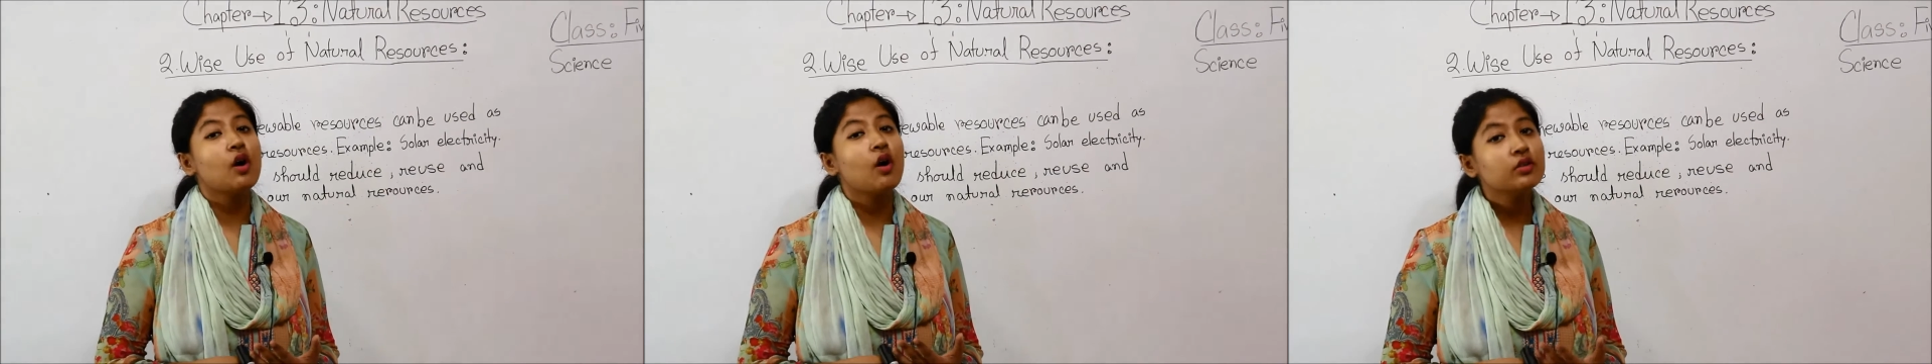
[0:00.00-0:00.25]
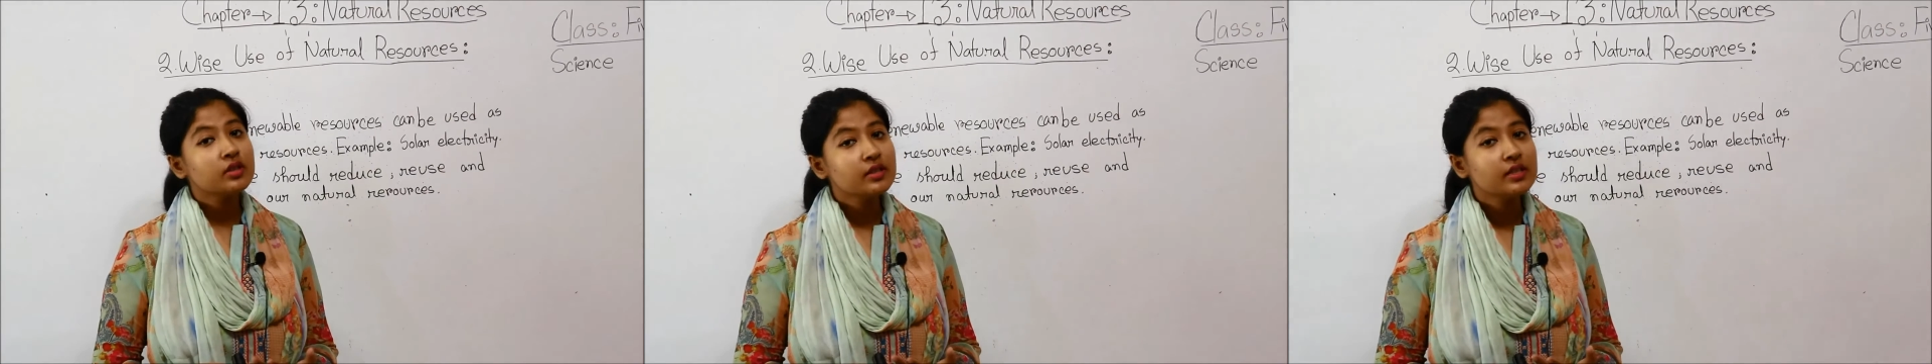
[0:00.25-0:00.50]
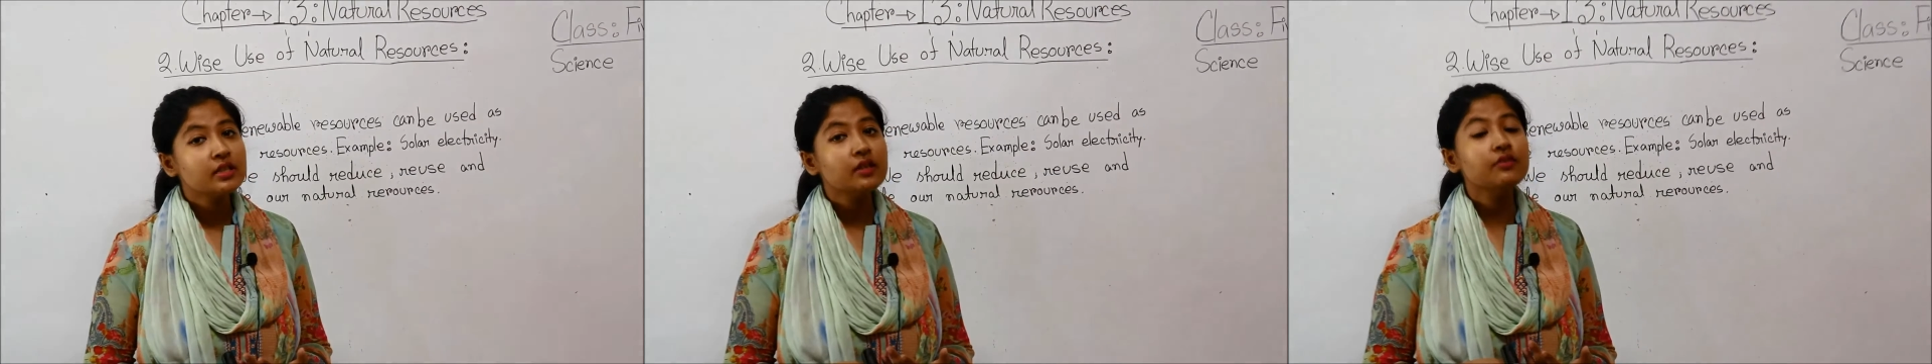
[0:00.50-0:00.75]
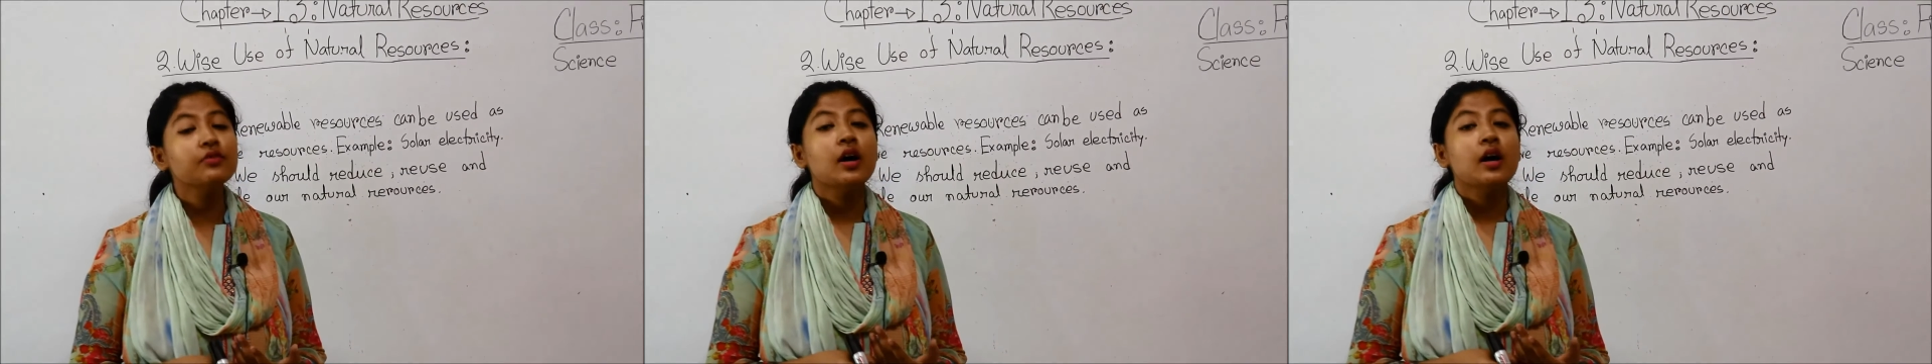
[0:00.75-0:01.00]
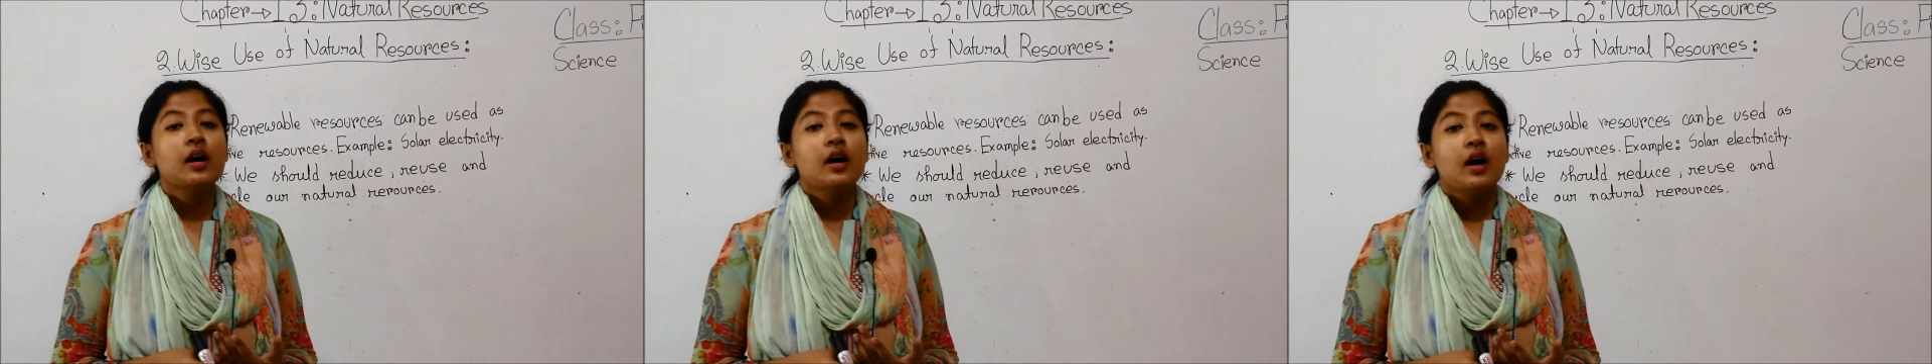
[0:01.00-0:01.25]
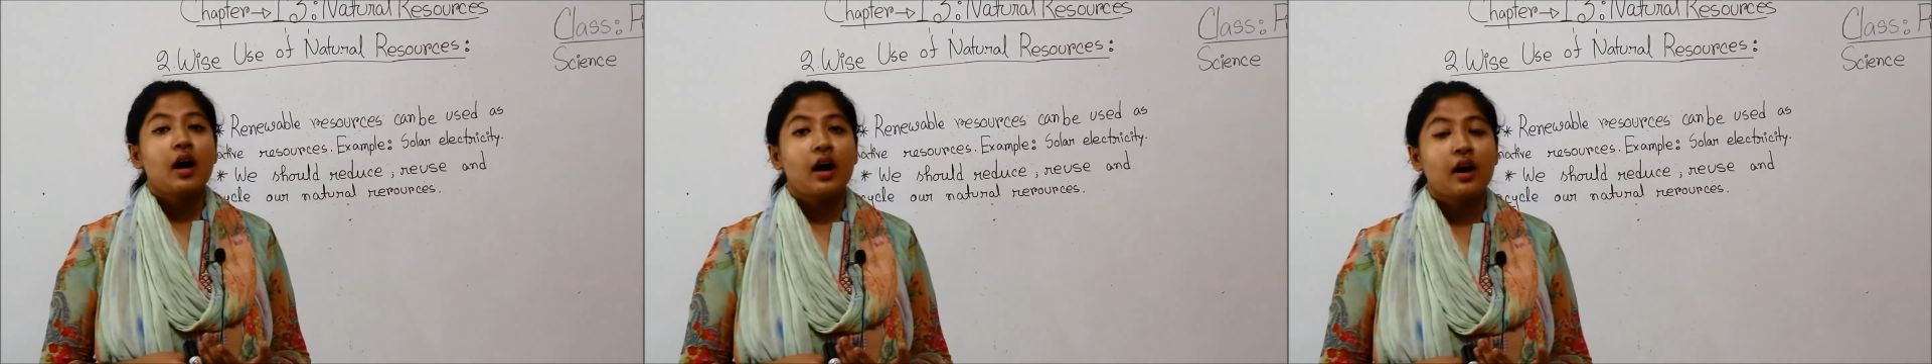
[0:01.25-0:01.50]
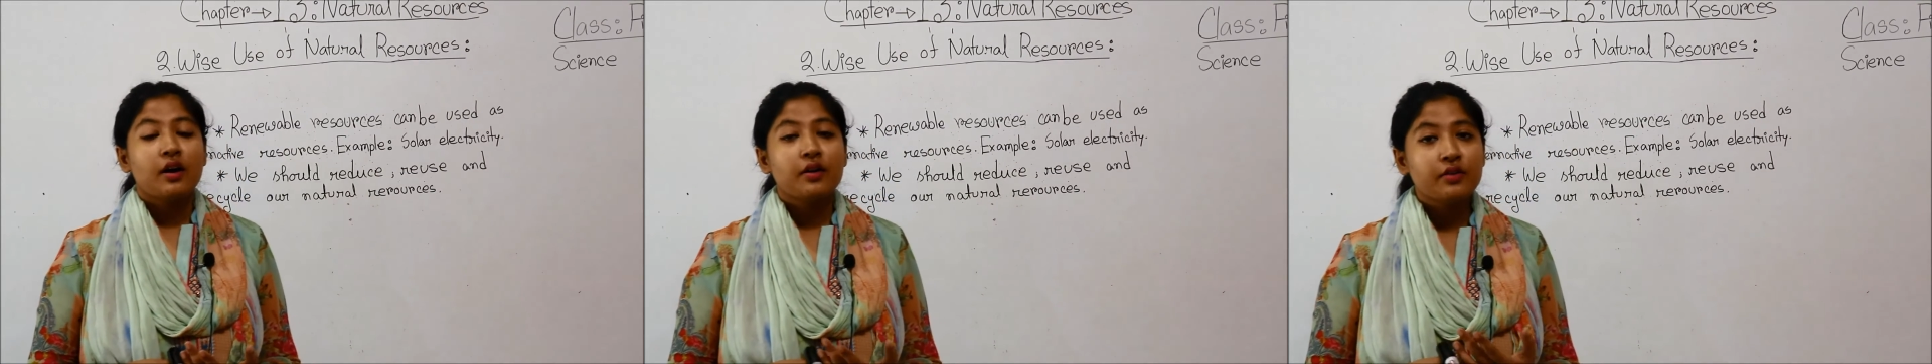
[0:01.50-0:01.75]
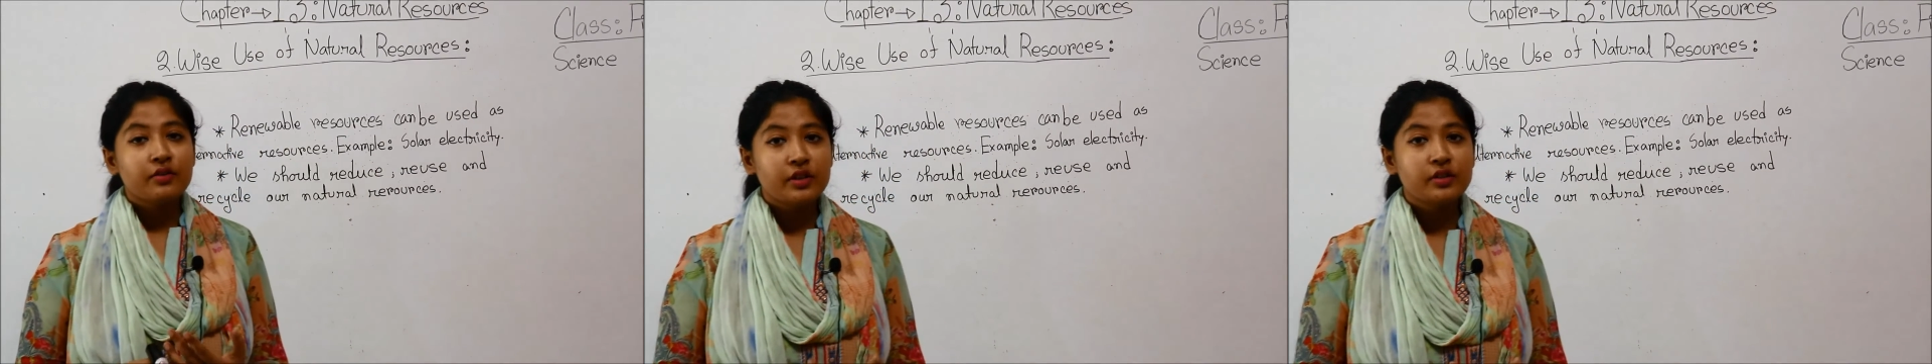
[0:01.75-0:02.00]
alternative
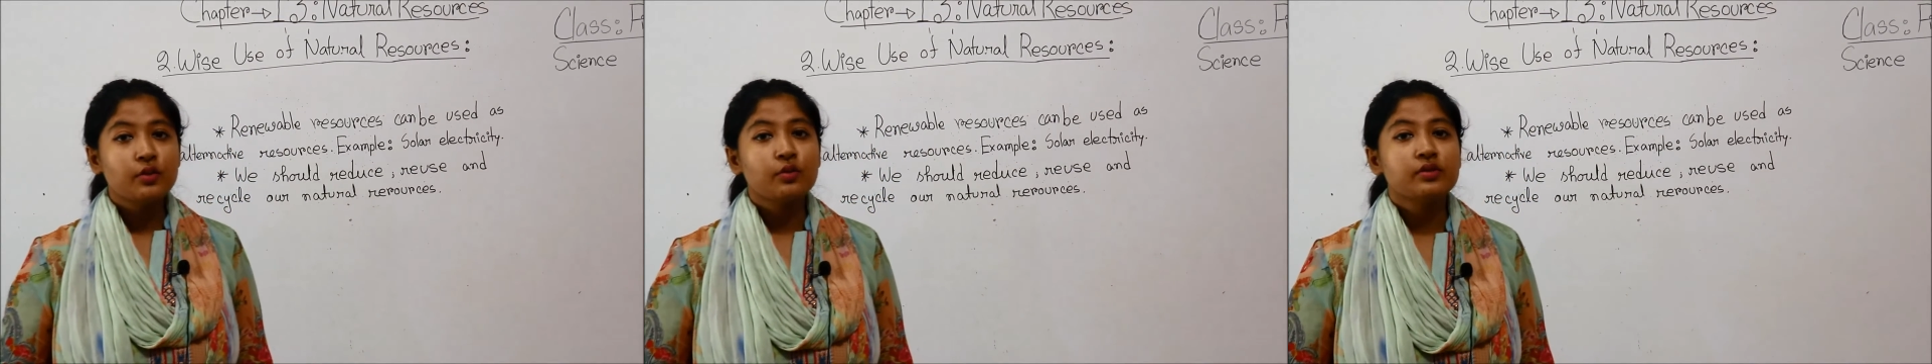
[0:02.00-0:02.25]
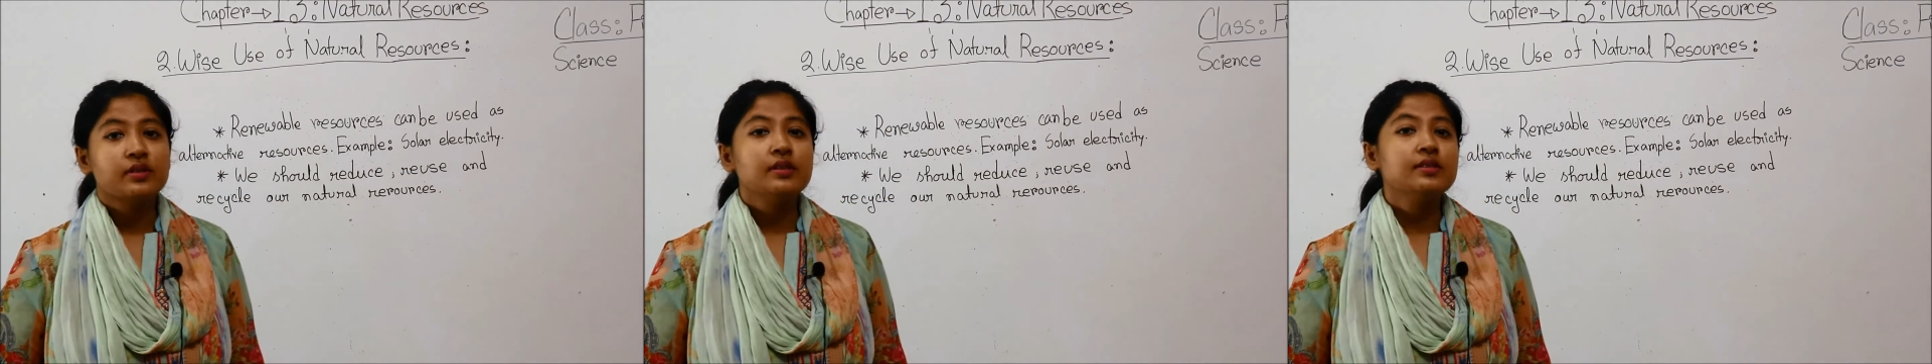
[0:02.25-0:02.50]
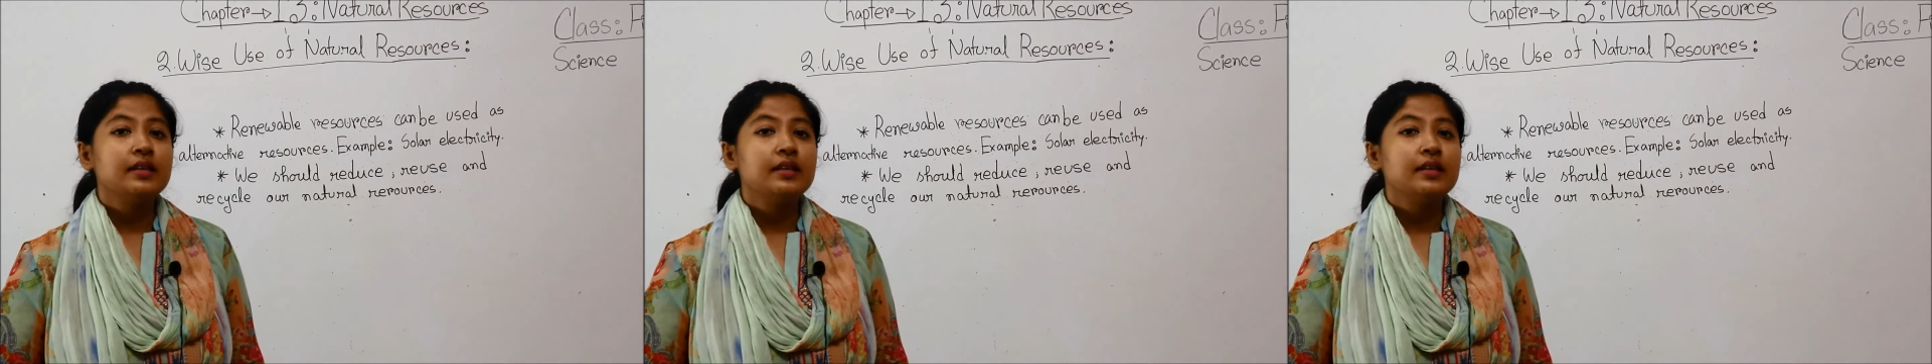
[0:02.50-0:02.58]
resources